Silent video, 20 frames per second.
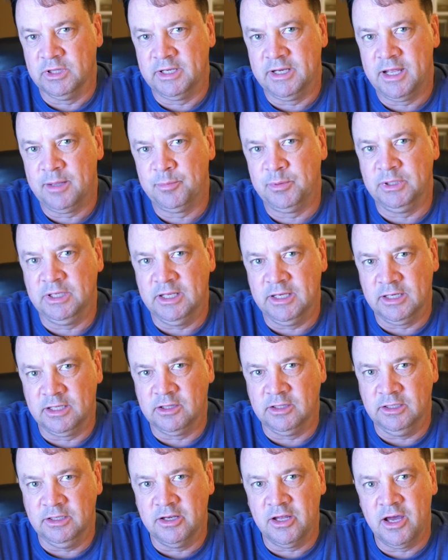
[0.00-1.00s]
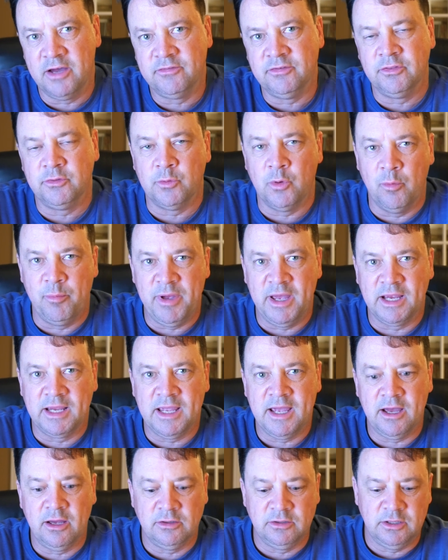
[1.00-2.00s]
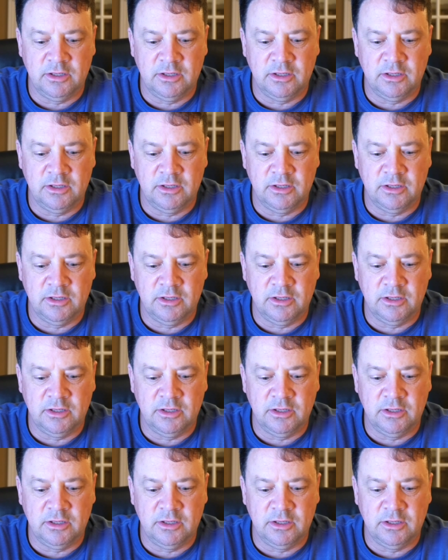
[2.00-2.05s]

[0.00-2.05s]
it up and get it cleaned off and throw it back out.